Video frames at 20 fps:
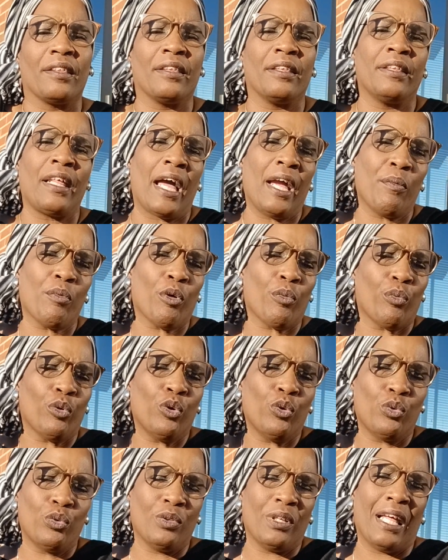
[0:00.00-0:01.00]
they were
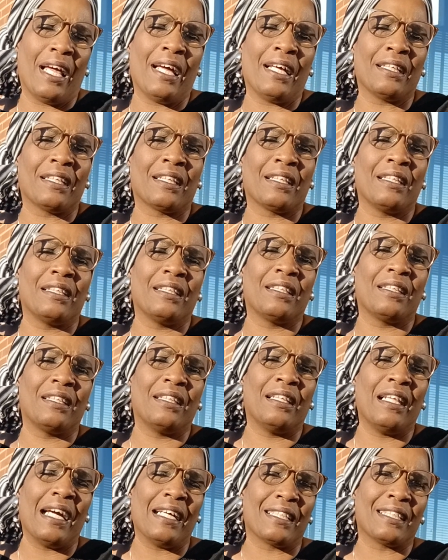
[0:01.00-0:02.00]
ruled at
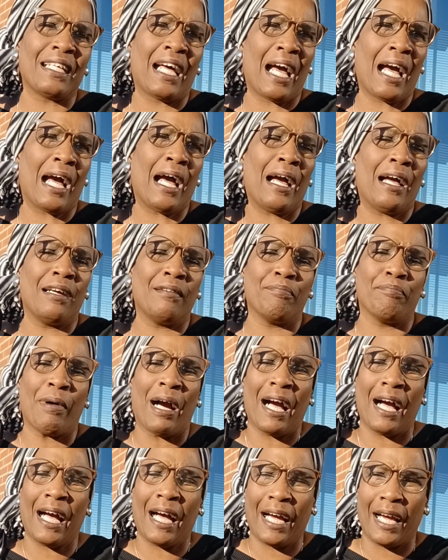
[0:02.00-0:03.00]
that time
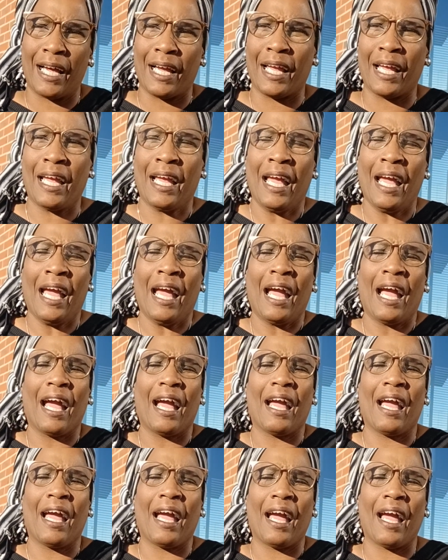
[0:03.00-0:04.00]
by
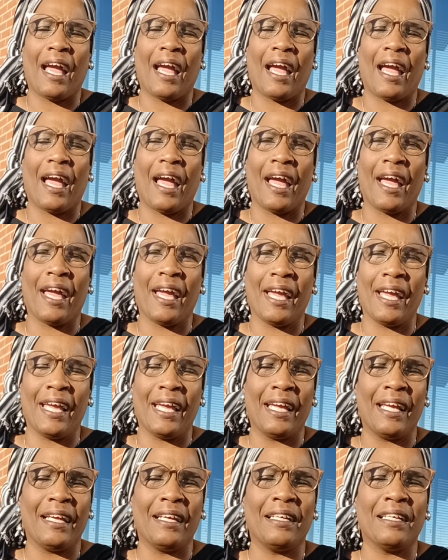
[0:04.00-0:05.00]

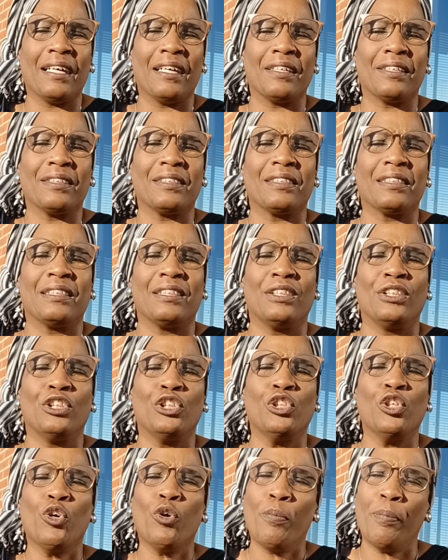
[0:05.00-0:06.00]
a
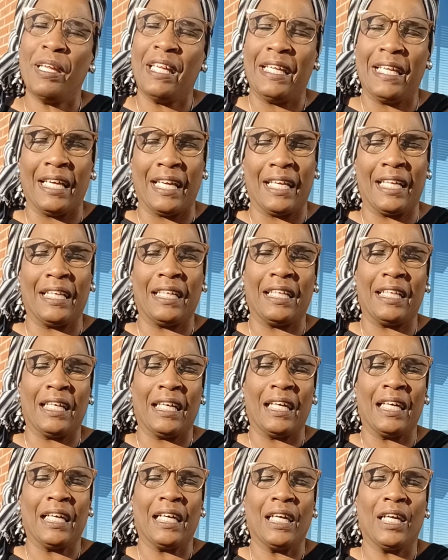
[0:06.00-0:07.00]
Nubian
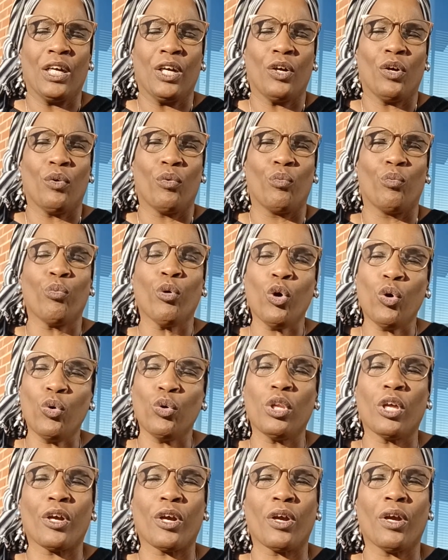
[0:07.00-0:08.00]

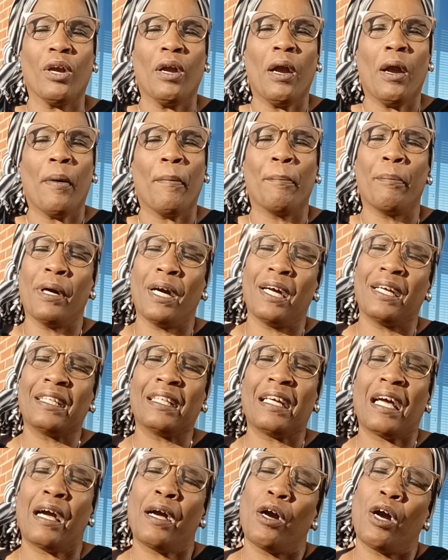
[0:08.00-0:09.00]
ruler, but
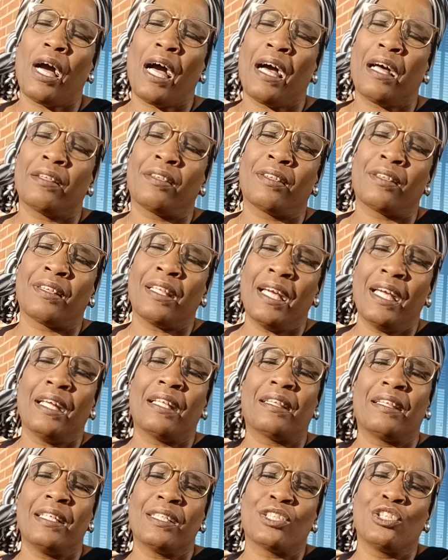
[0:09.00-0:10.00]
I
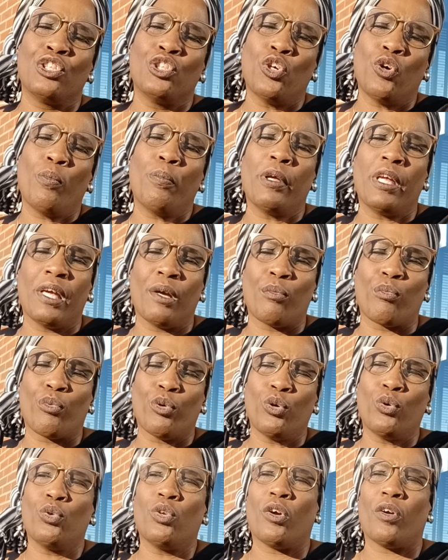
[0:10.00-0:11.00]
think this Nubian
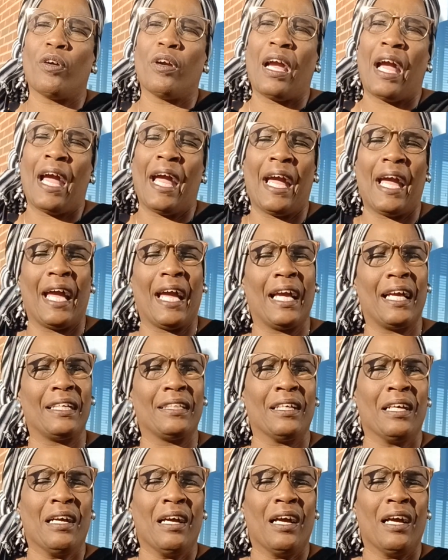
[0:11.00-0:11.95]
ruler had